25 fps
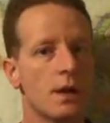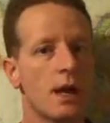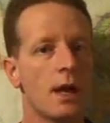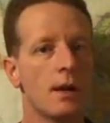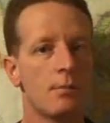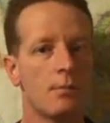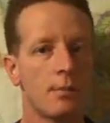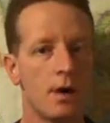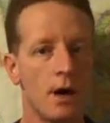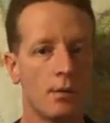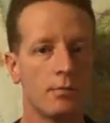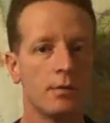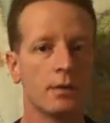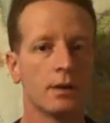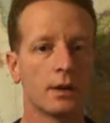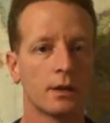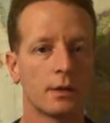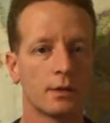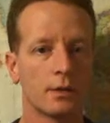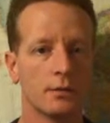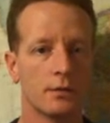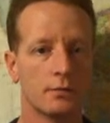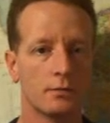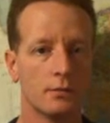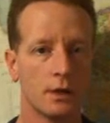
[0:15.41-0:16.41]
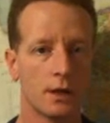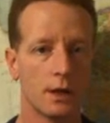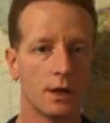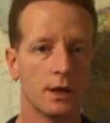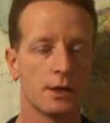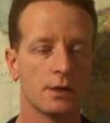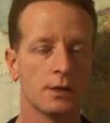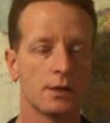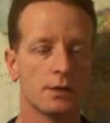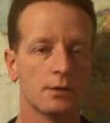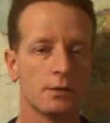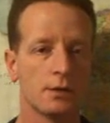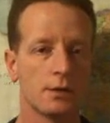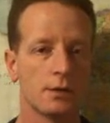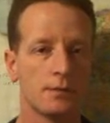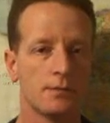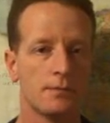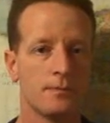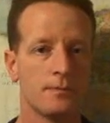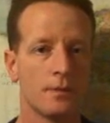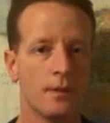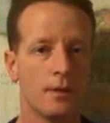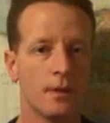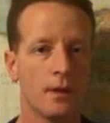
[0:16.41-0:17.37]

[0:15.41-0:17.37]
and public relations.